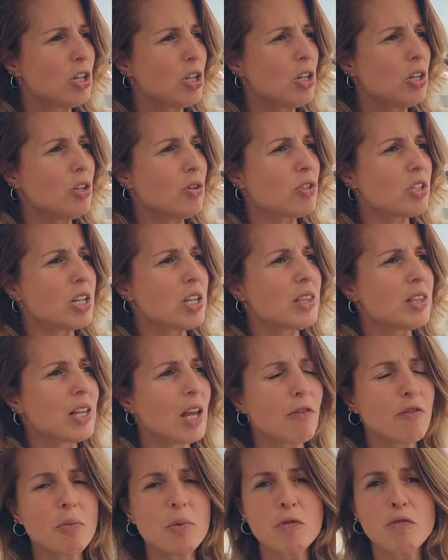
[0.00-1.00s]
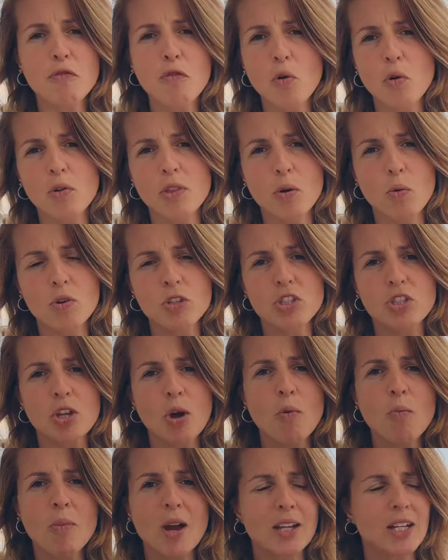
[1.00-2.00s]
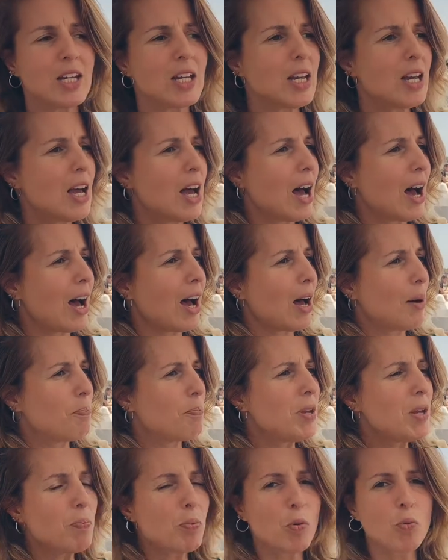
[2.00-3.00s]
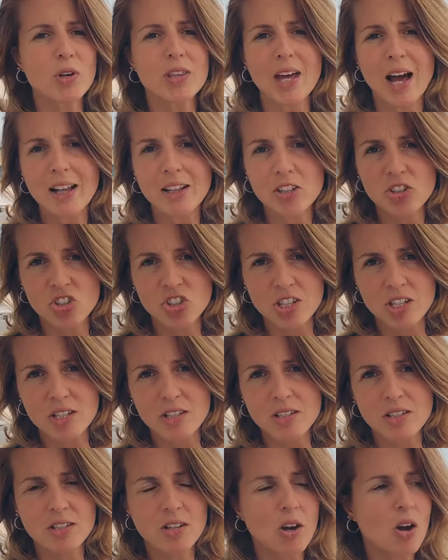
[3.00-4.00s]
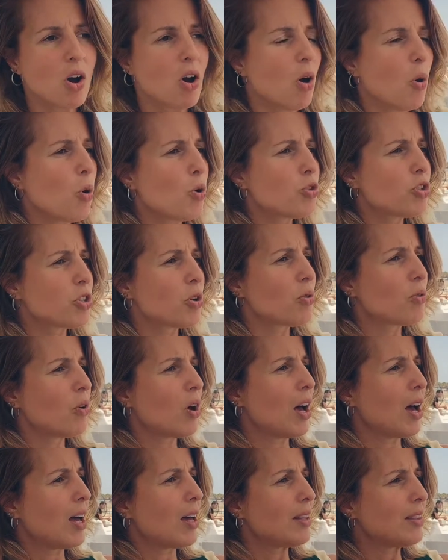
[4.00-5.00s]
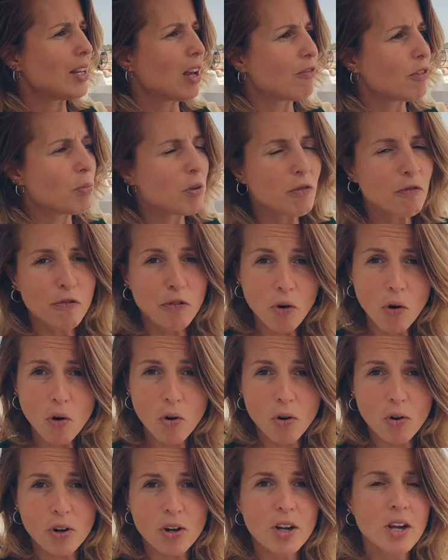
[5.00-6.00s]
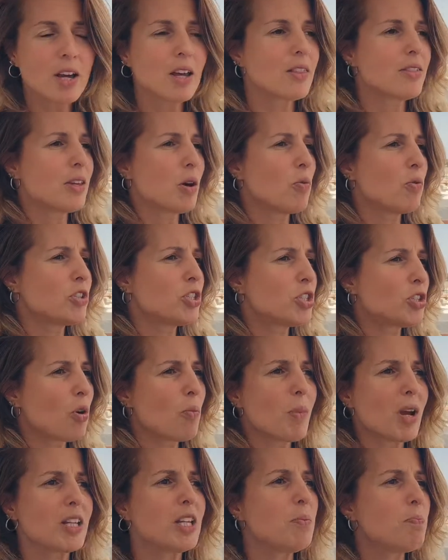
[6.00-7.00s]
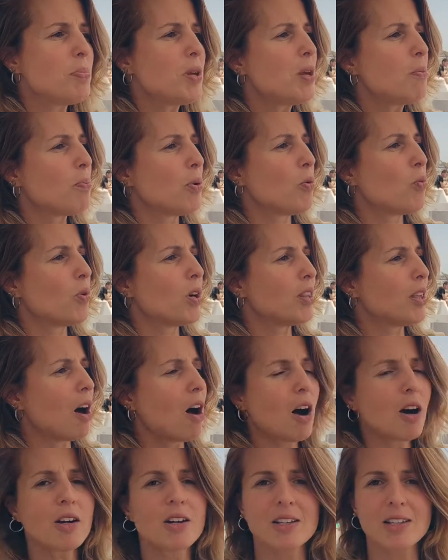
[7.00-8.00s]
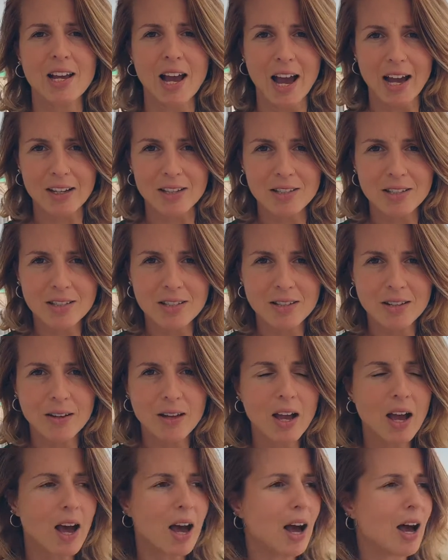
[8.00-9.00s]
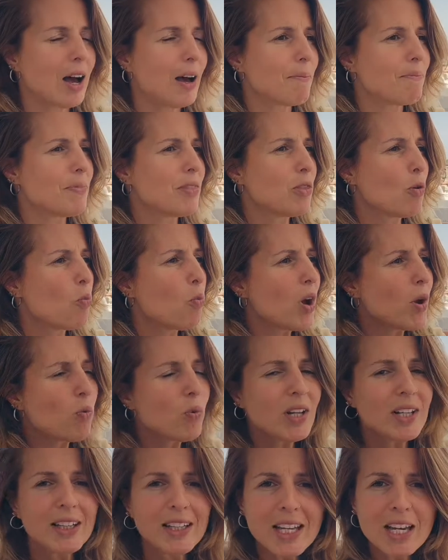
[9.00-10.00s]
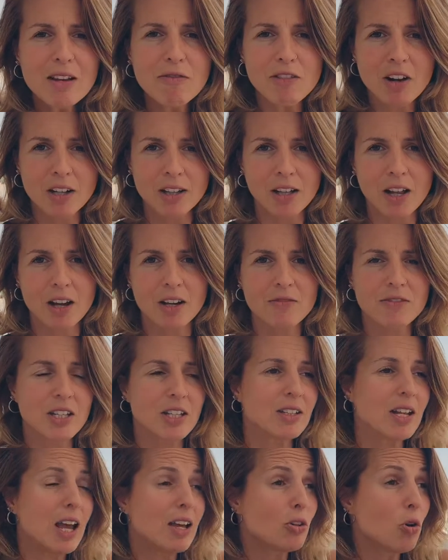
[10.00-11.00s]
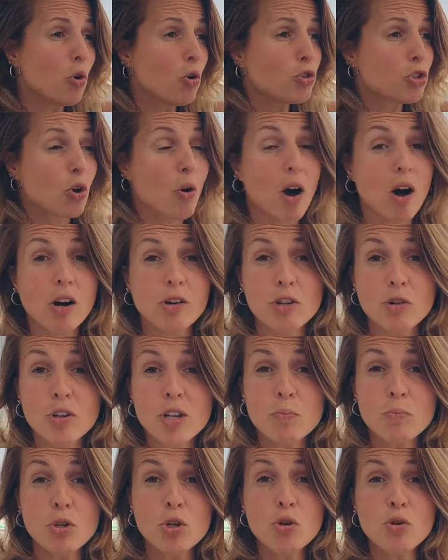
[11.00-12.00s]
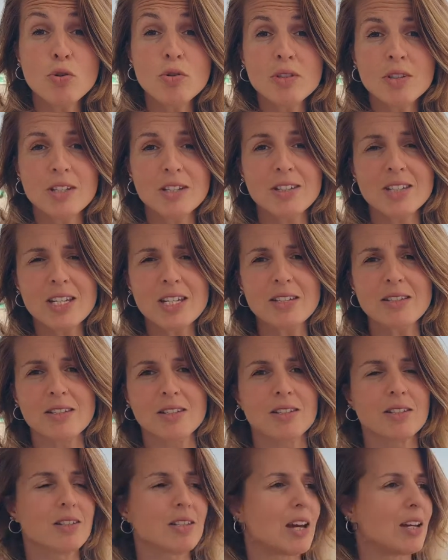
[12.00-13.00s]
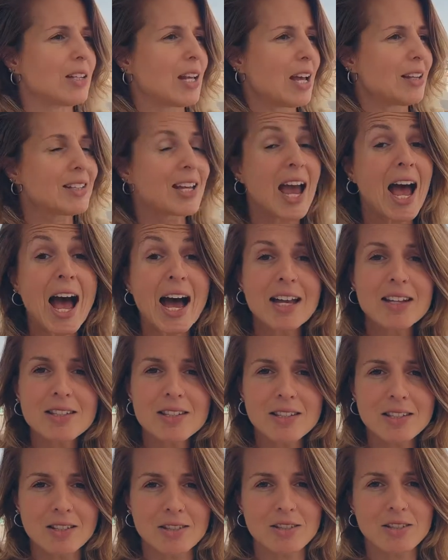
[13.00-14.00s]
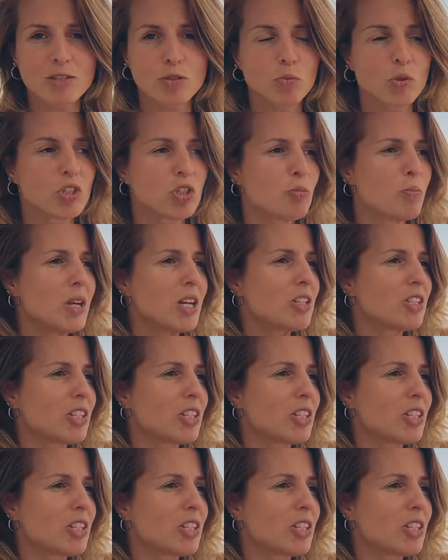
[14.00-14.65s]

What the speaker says: You see, never before there were so many people with allergies. Also, never before there were so many people with heart attacks. The way we live our lives, and also autoimmune diseases and cancers, which means